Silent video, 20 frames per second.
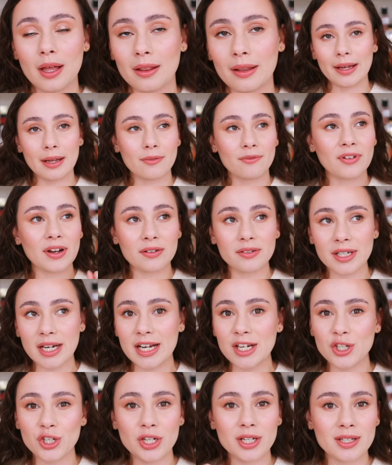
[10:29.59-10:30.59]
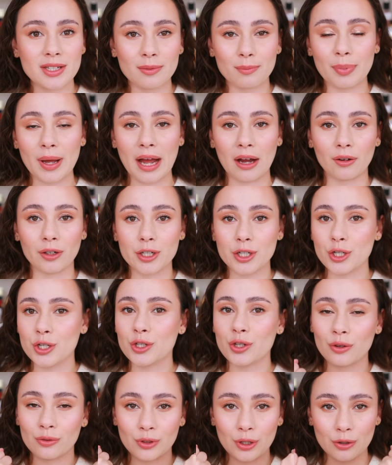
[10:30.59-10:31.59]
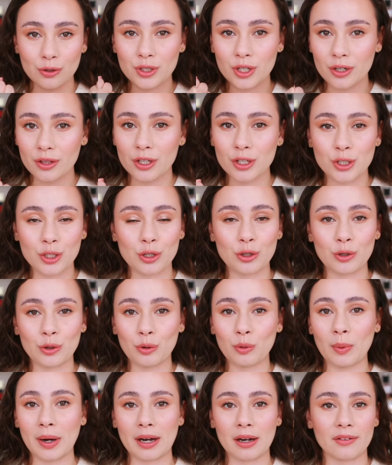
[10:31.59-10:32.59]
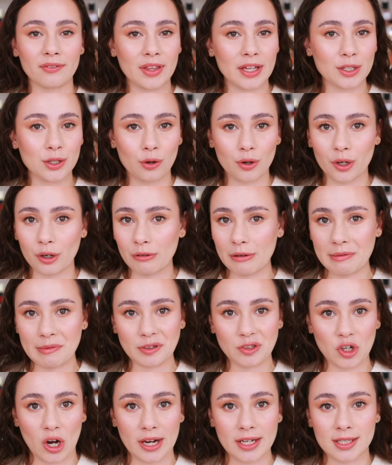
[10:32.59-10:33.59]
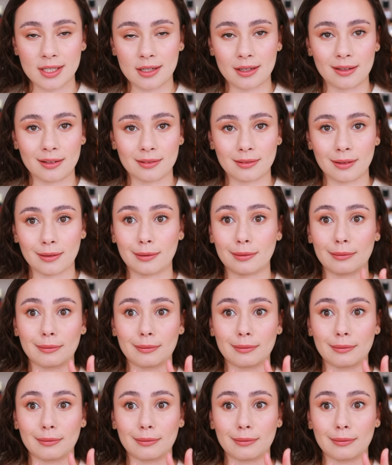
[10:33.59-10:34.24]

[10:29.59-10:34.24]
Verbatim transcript: like foundations and powders, those are the two where if they don't agree with dry skin,